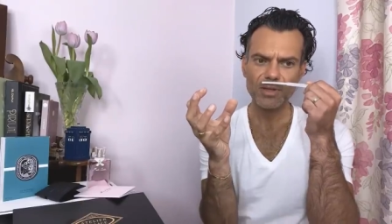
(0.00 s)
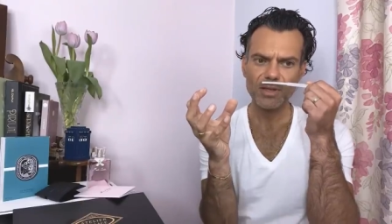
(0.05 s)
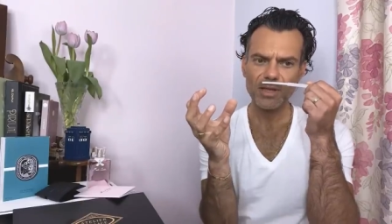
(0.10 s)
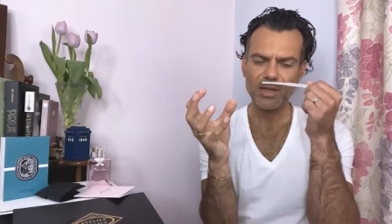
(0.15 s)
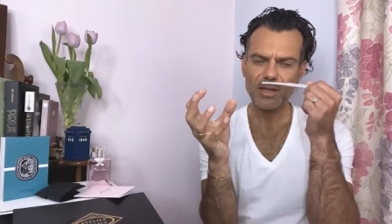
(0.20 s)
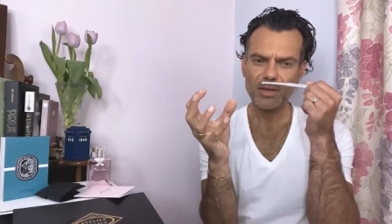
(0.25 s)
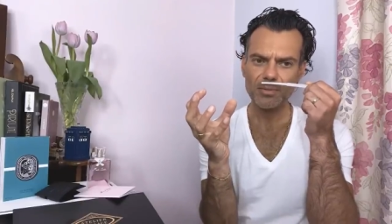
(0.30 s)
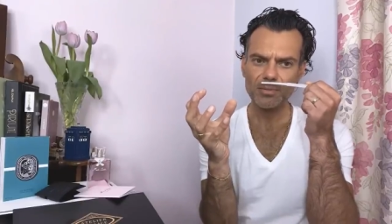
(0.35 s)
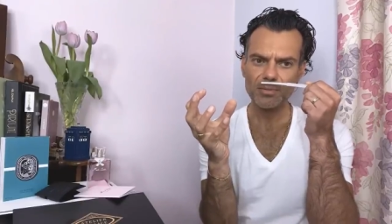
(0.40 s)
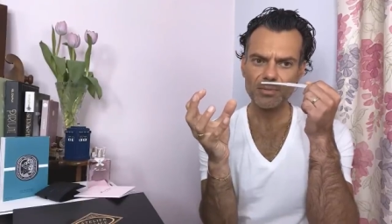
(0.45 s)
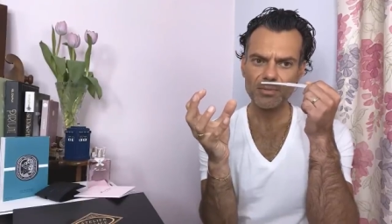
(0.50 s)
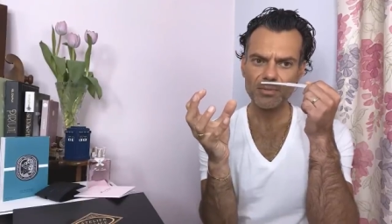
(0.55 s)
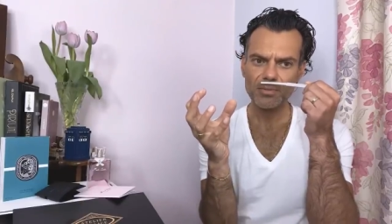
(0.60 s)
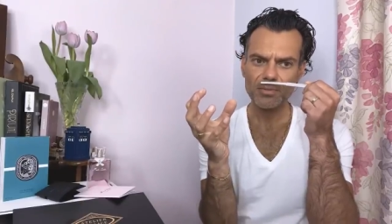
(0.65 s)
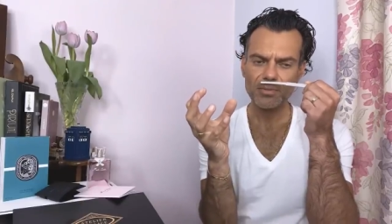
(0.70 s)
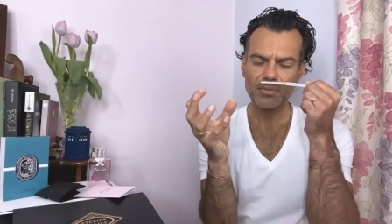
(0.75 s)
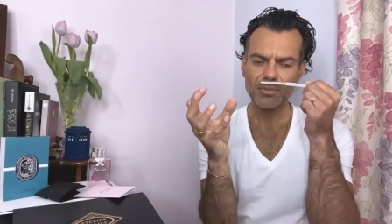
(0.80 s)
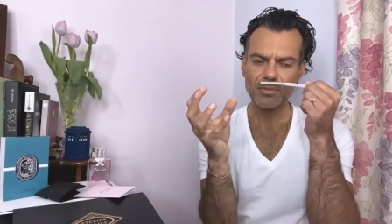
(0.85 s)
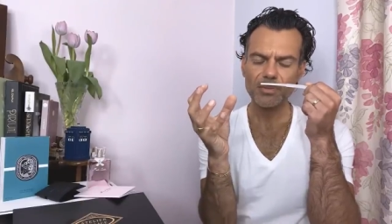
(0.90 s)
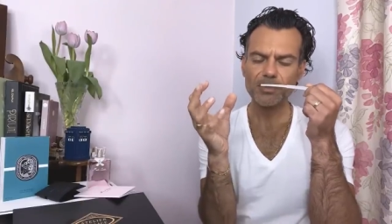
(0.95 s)
Um,
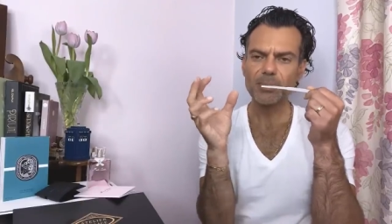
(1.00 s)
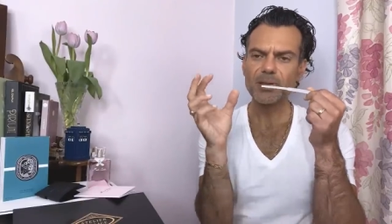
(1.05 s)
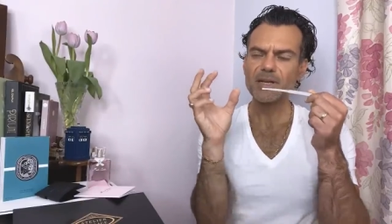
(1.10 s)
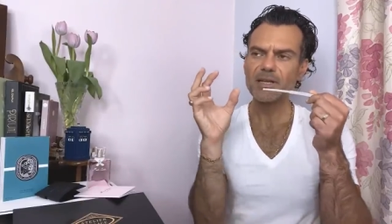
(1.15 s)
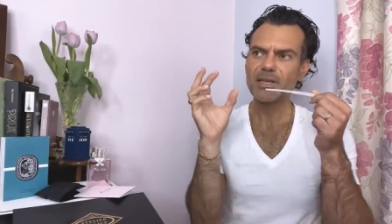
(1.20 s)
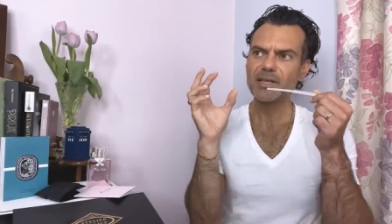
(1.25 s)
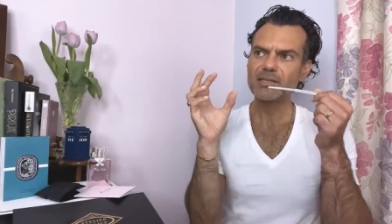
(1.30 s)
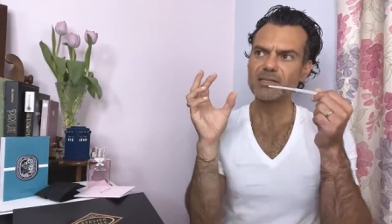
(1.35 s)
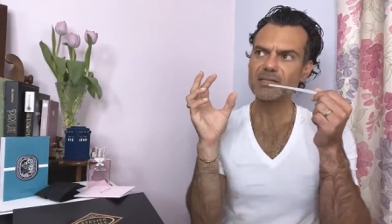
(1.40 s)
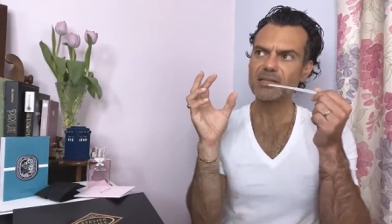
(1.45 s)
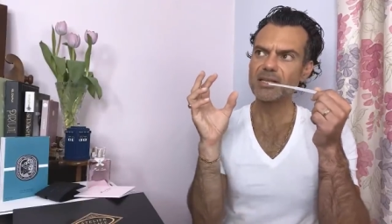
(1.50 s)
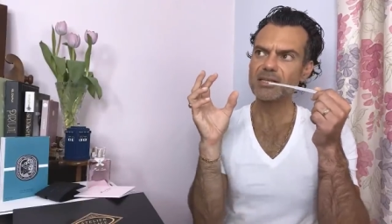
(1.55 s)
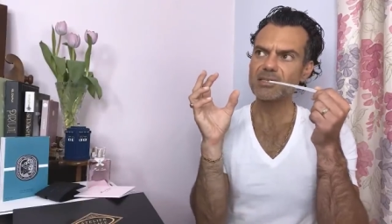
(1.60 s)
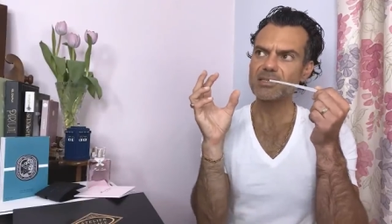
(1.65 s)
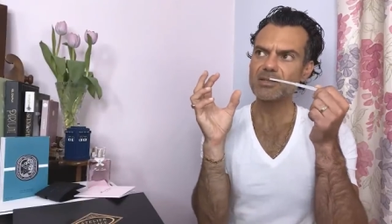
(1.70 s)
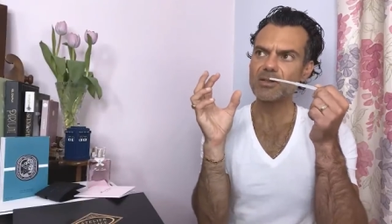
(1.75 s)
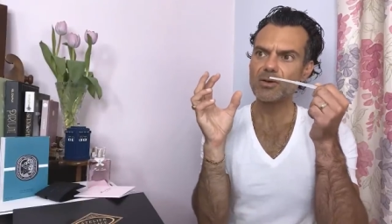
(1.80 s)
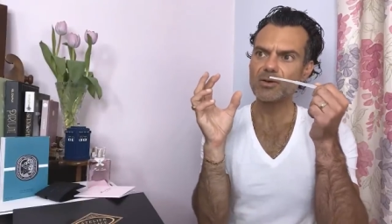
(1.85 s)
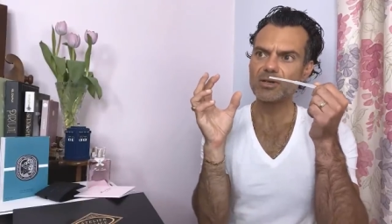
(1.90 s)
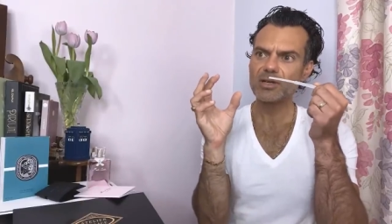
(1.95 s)
but it's
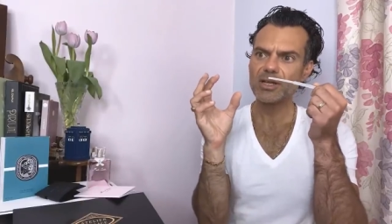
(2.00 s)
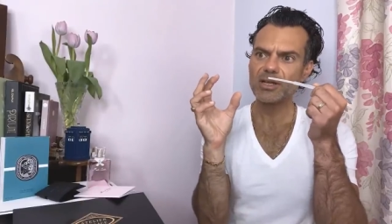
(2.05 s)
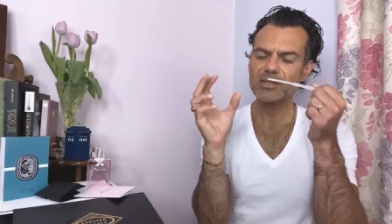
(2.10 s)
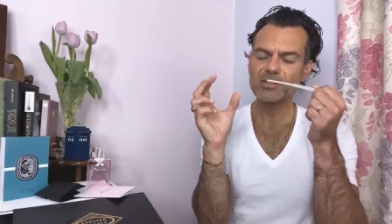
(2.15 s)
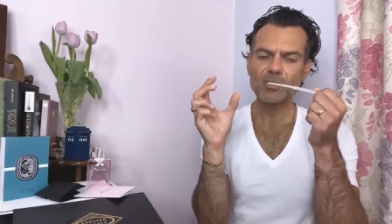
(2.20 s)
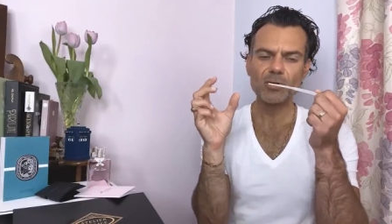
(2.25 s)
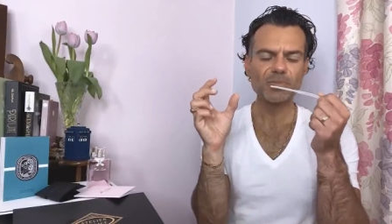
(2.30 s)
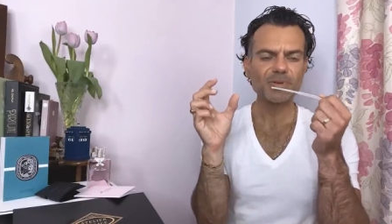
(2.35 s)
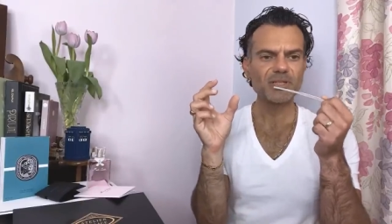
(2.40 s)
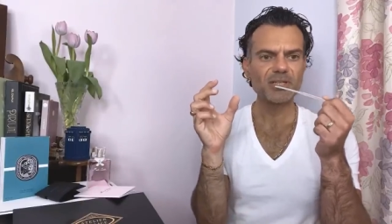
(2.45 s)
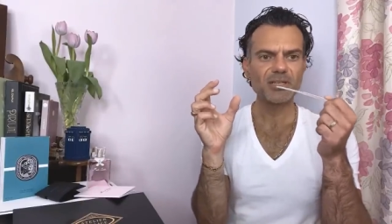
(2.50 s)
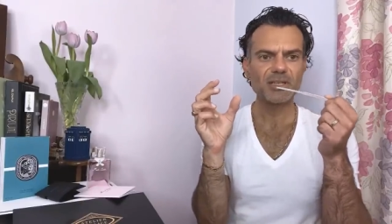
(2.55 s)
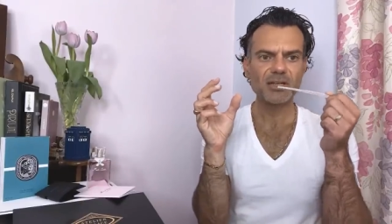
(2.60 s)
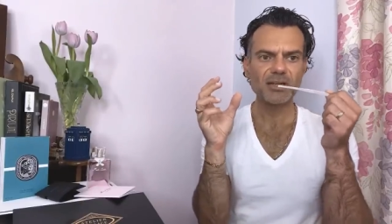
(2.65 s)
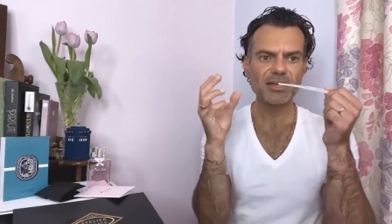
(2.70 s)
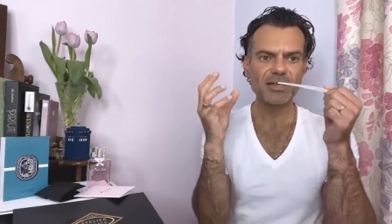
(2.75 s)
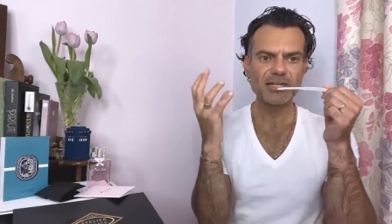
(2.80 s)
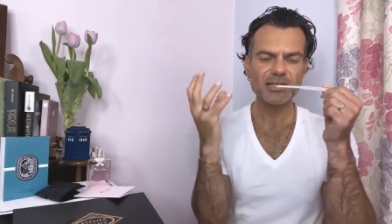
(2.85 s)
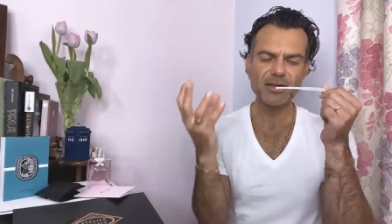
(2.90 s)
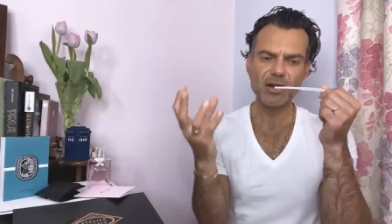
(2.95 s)
it's not it's not
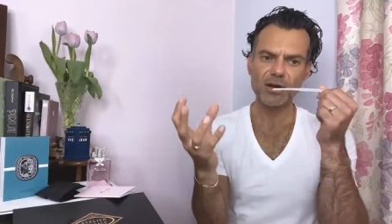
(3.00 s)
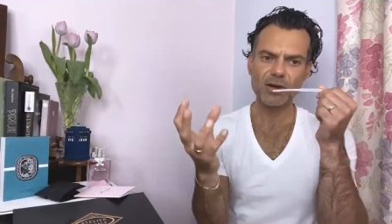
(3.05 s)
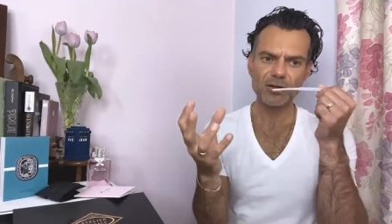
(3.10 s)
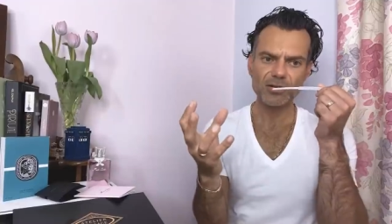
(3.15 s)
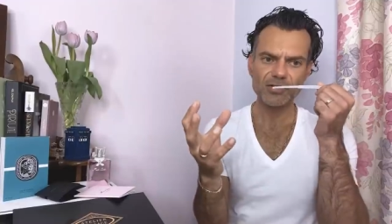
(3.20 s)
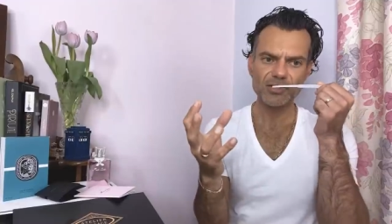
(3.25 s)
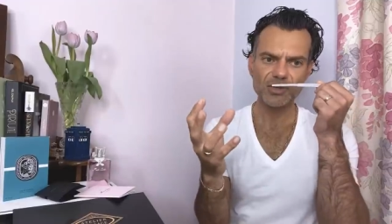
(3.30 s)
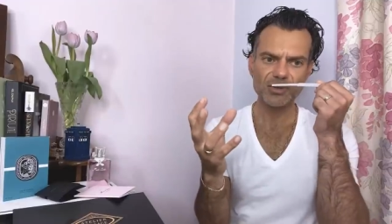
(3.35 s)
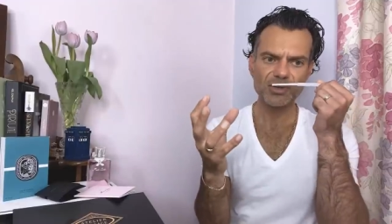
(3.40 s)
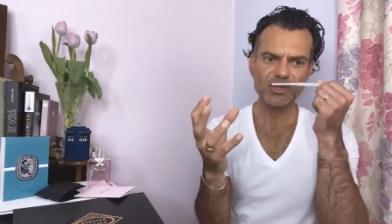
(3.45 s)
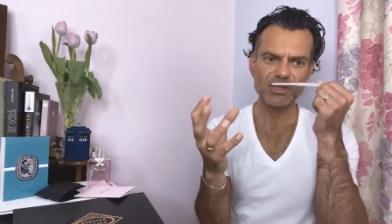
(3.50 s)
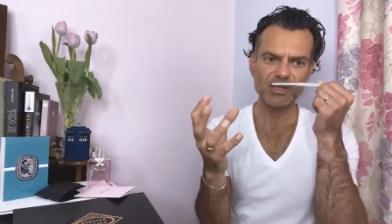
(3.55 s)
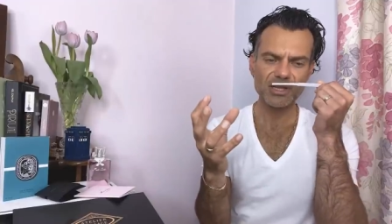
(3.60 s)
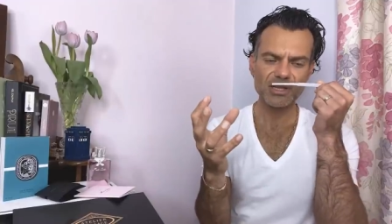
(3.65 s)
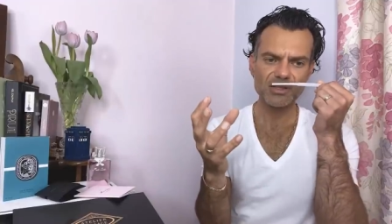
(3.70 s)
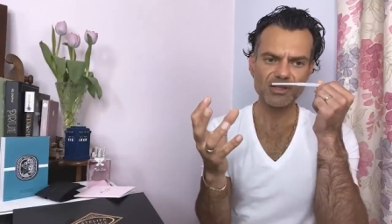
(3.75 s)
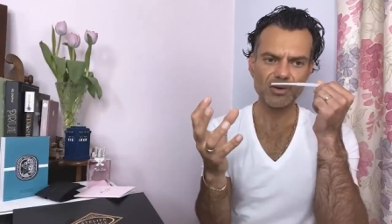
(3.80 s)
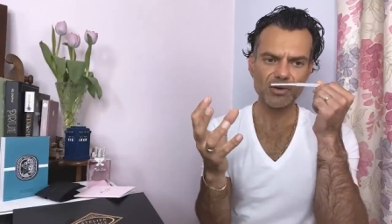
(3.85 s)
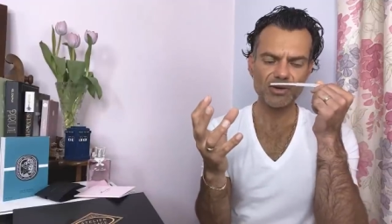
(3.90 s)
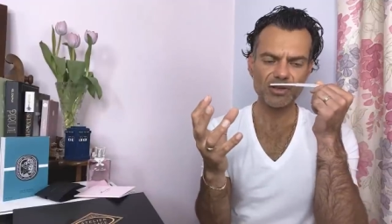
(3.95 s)
particularly dark, so it's
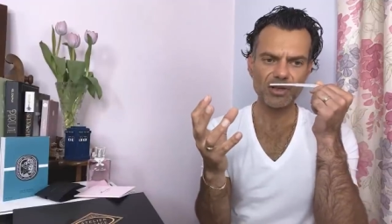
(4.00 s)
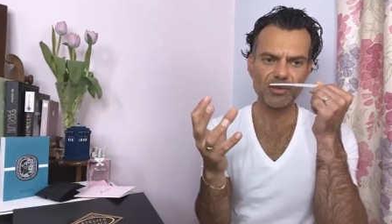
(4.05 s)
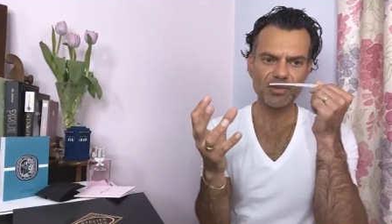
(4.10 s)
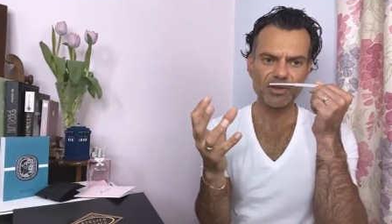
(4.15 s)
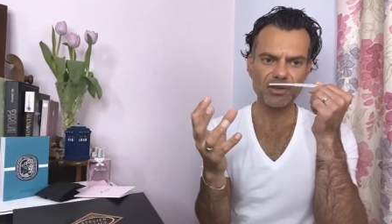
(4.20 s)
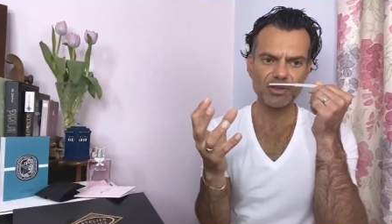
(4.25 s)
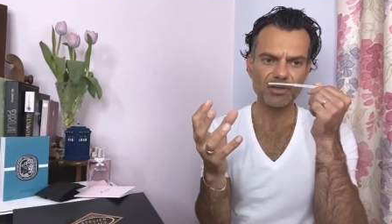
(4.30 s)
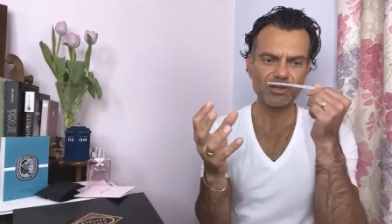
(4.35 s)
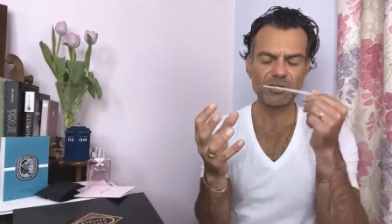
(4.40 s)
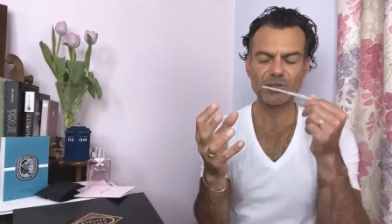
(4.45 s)
it's not coming.